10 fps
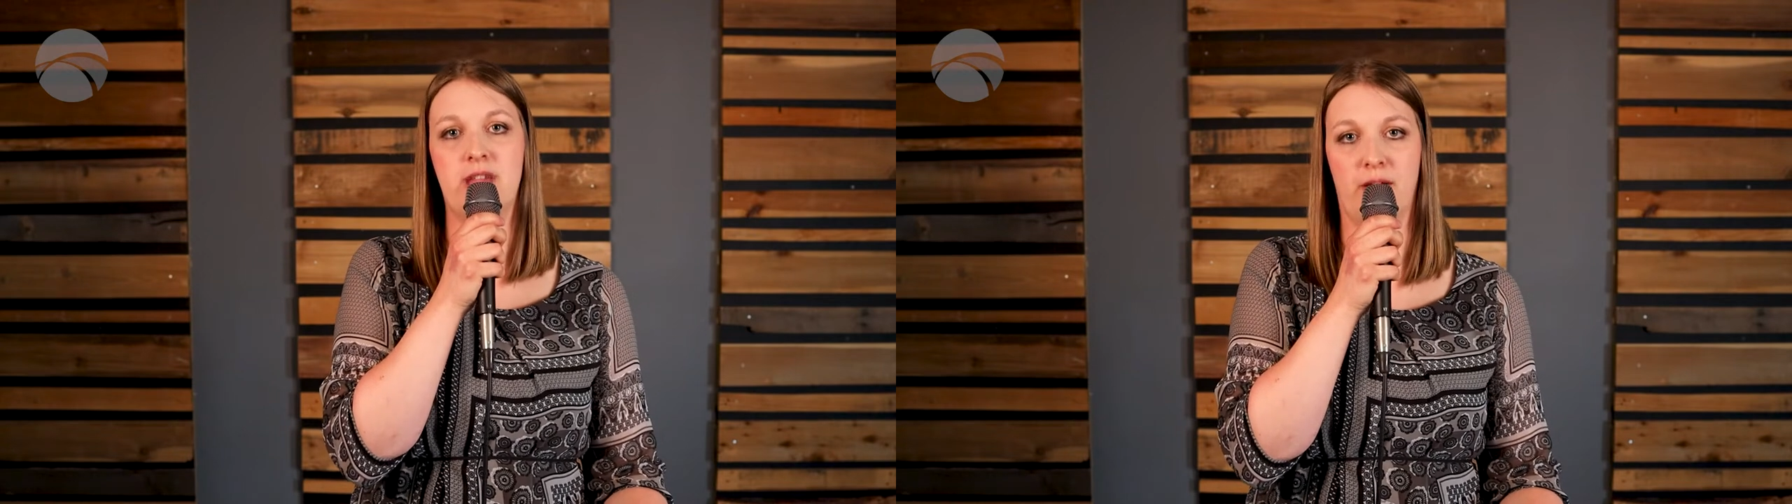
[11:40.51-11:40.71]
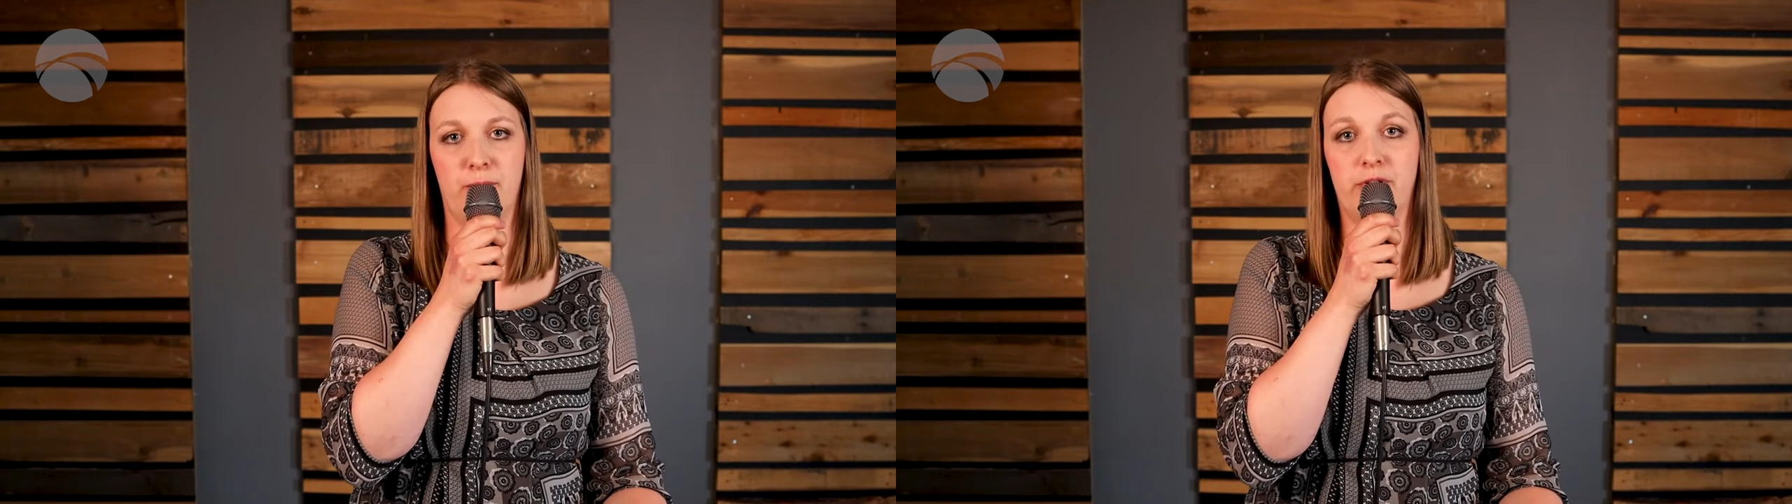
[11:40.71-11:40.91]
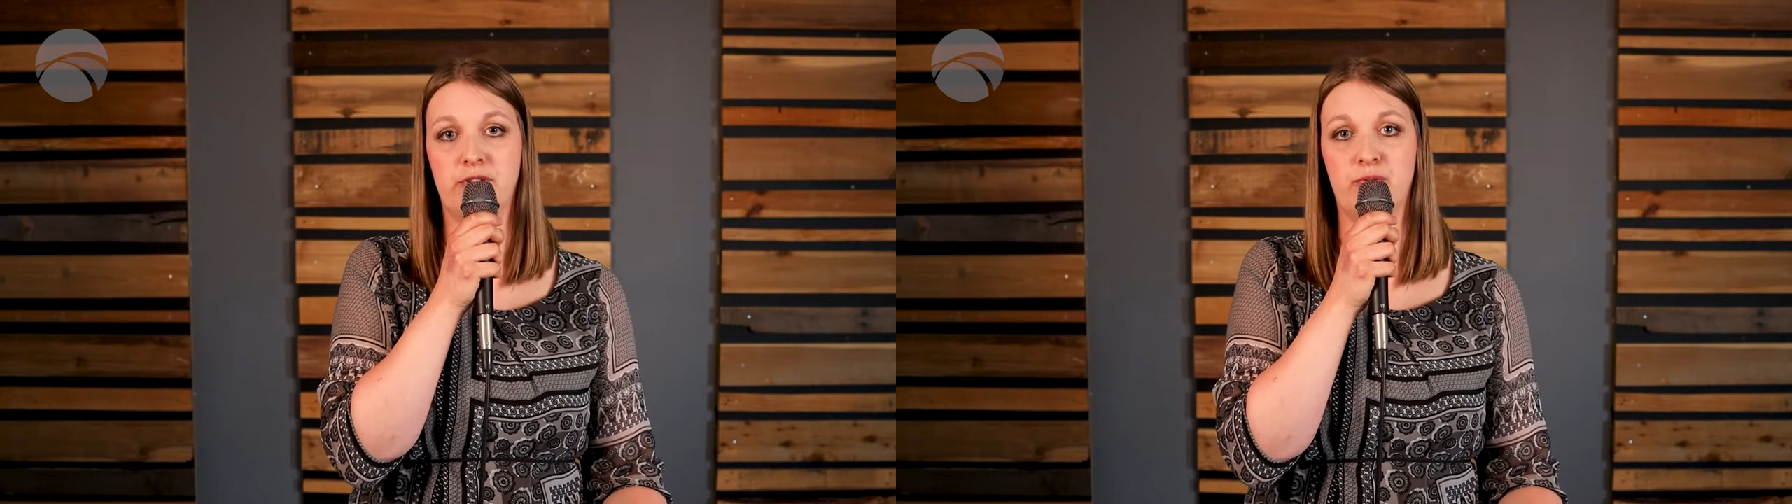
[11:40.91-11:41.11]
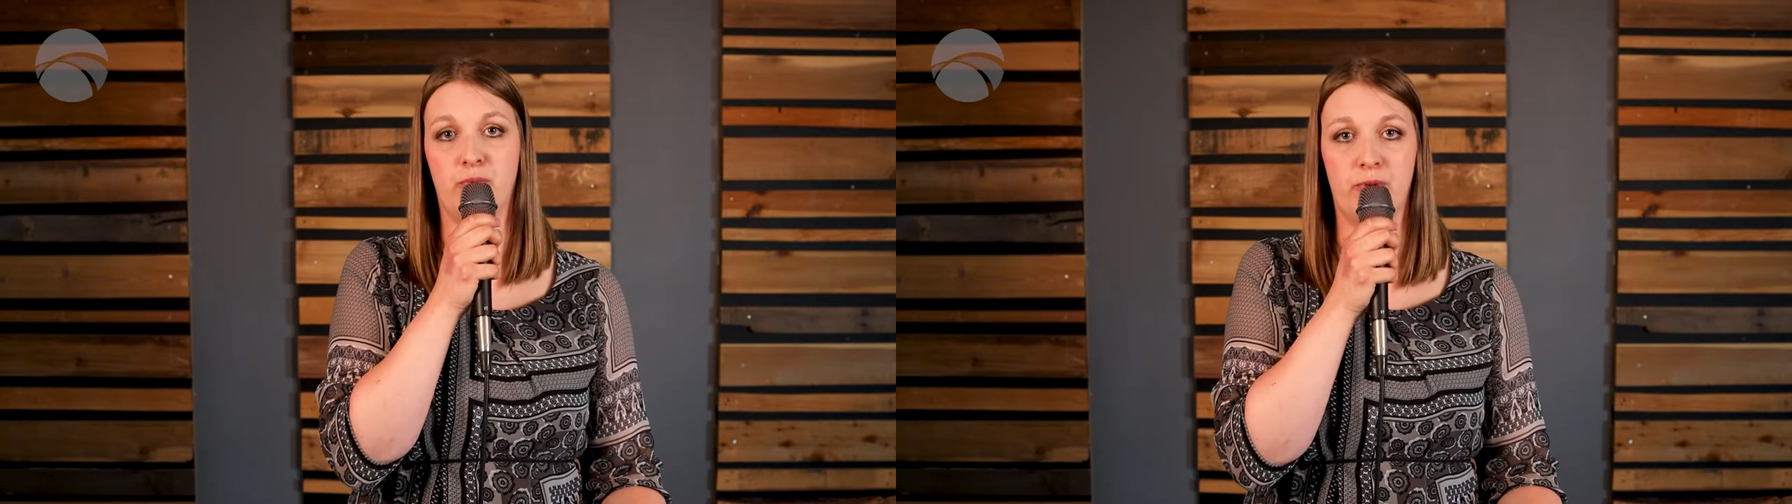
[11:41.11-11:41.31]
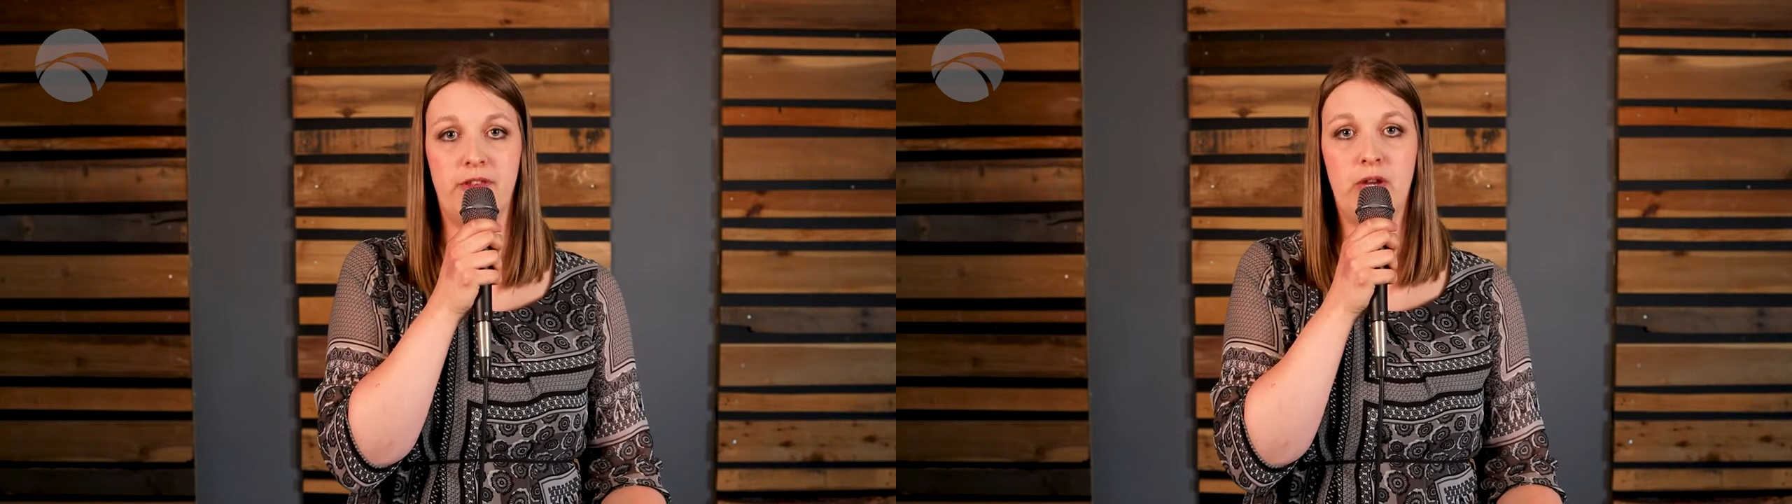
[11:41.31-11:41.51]
downwards
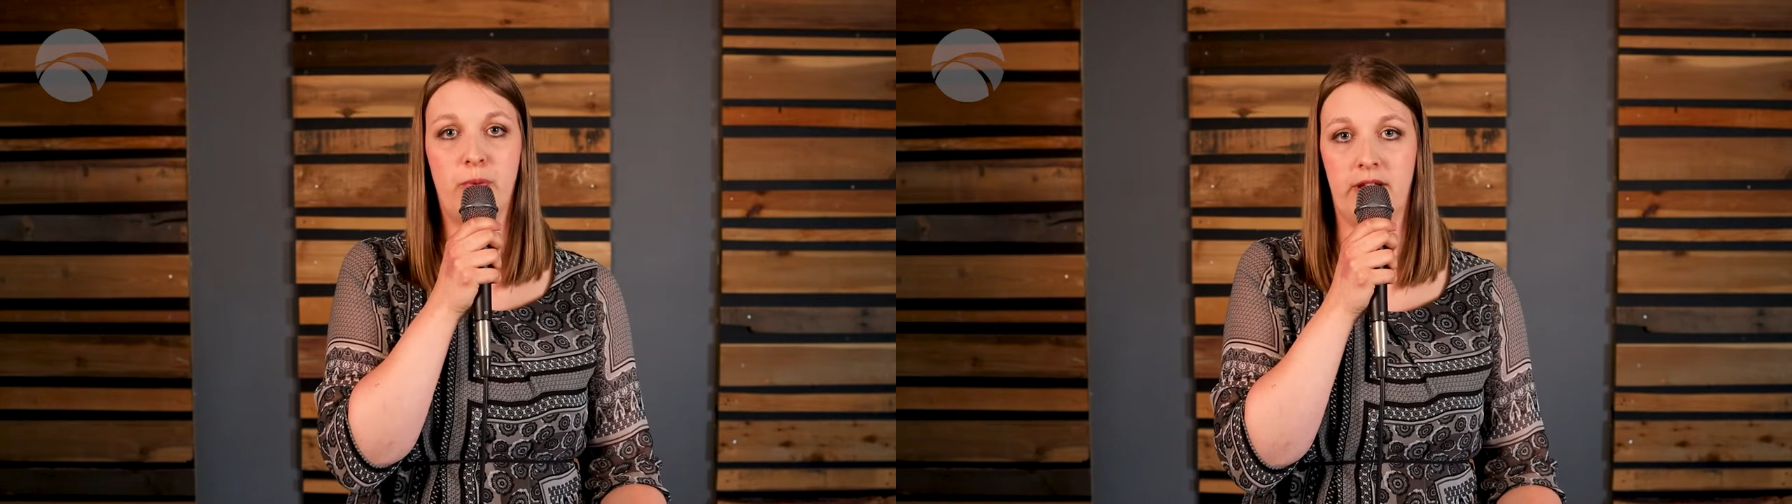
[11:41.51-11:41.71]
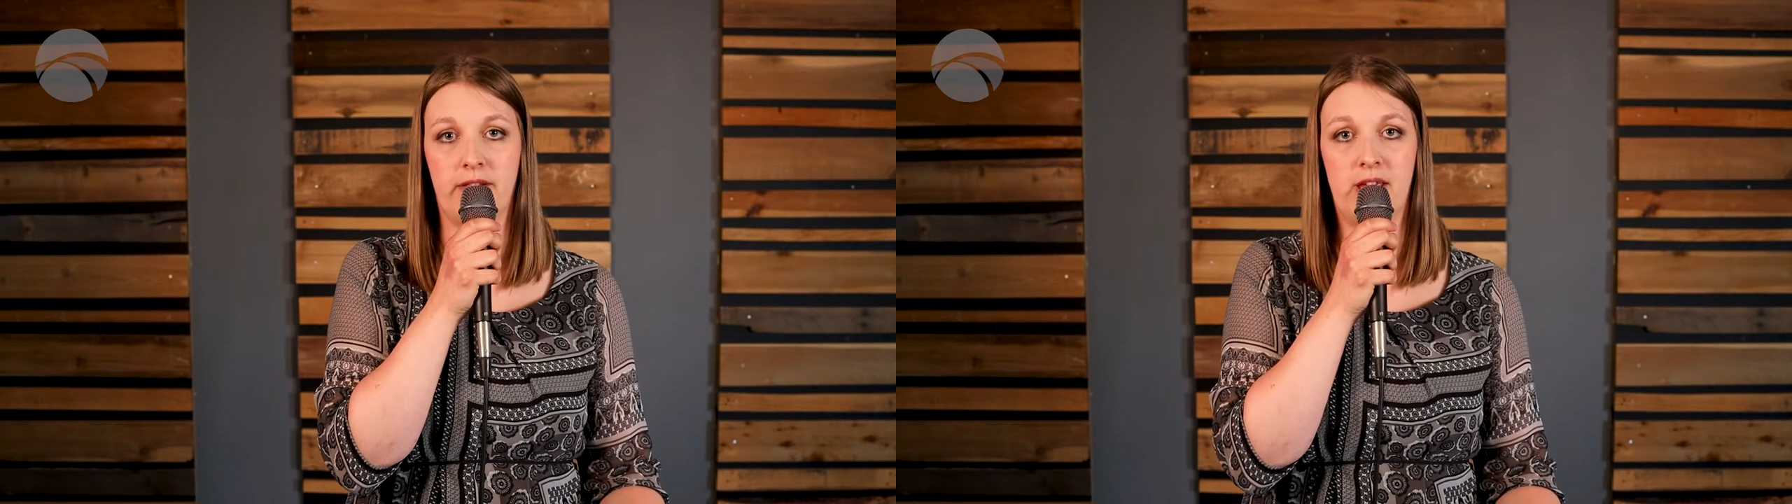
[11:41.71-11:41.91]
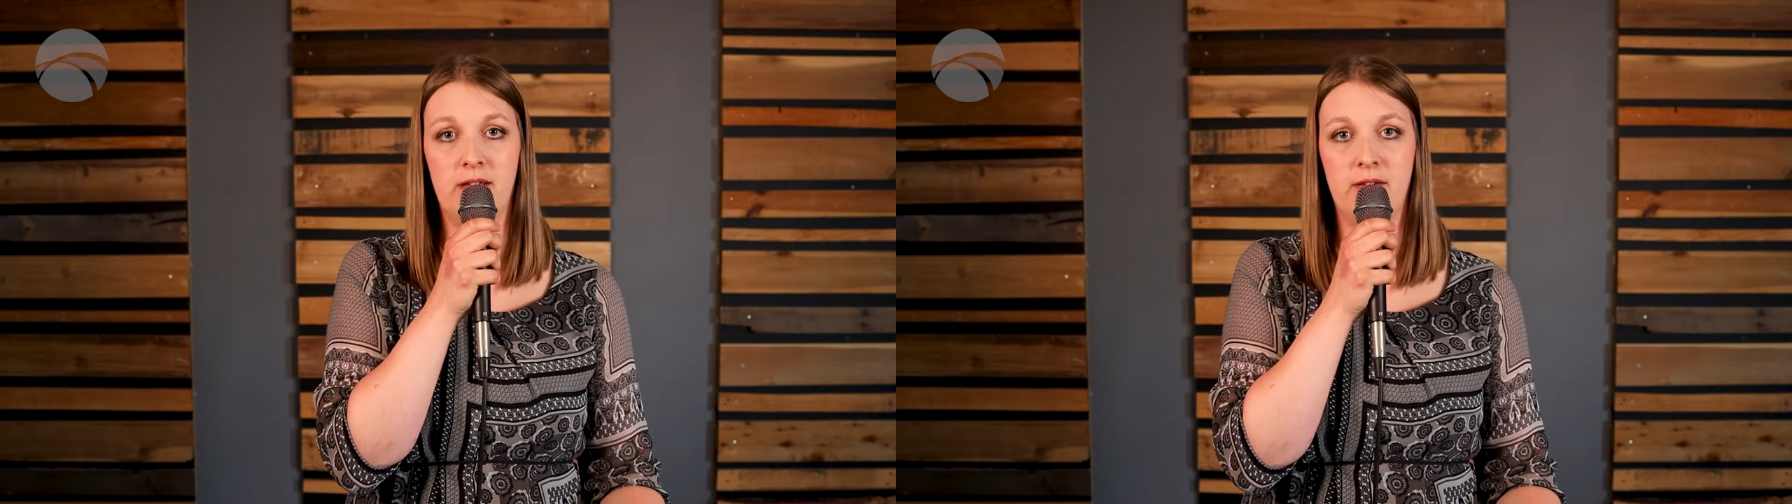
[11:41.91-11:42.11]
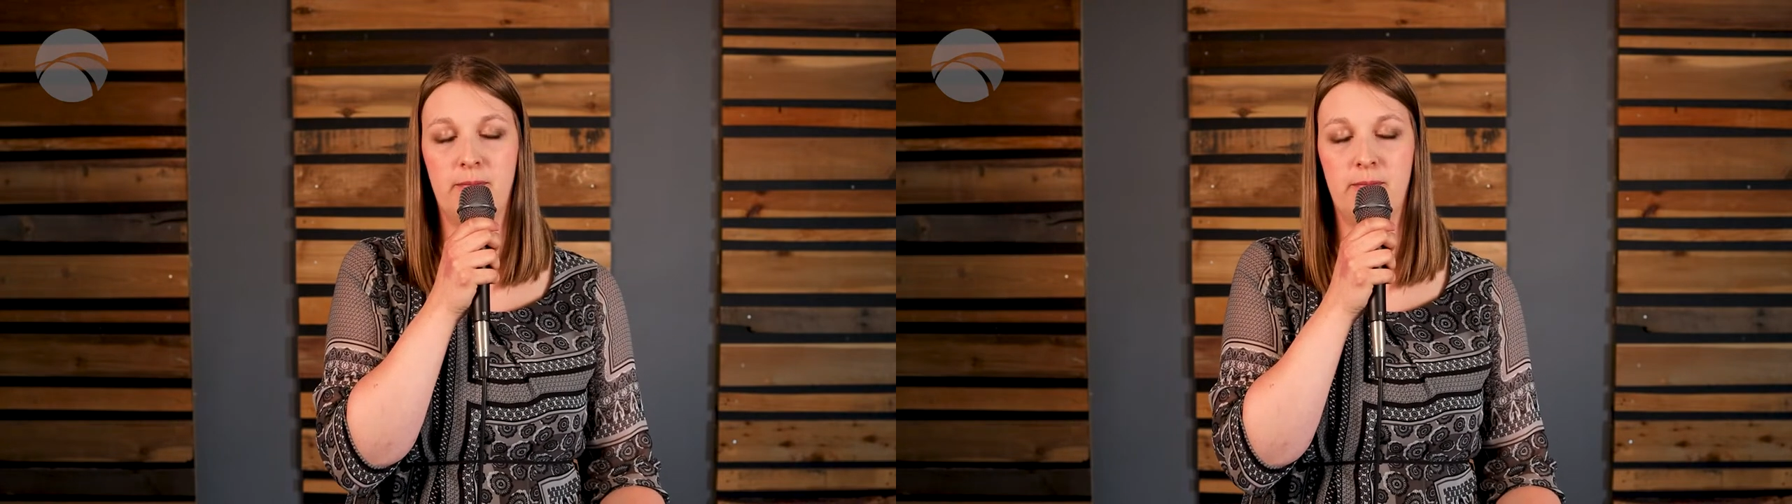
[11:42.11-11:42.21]
really quickly,